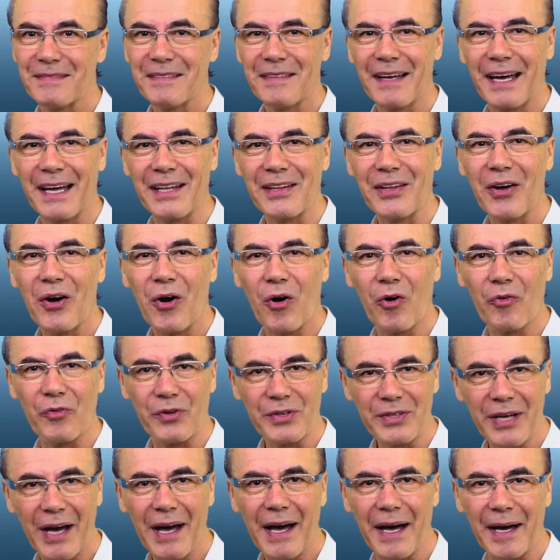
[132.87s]
and over
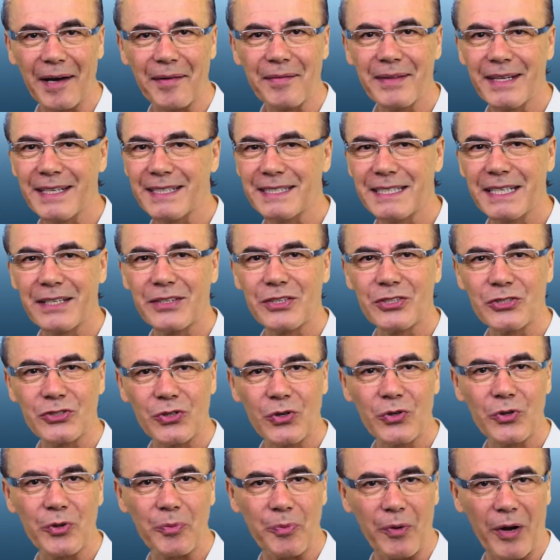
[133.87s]
time they see their
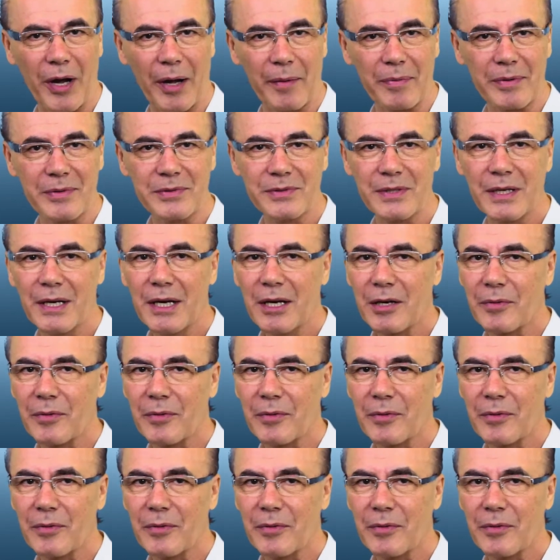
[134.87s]
shoulder problems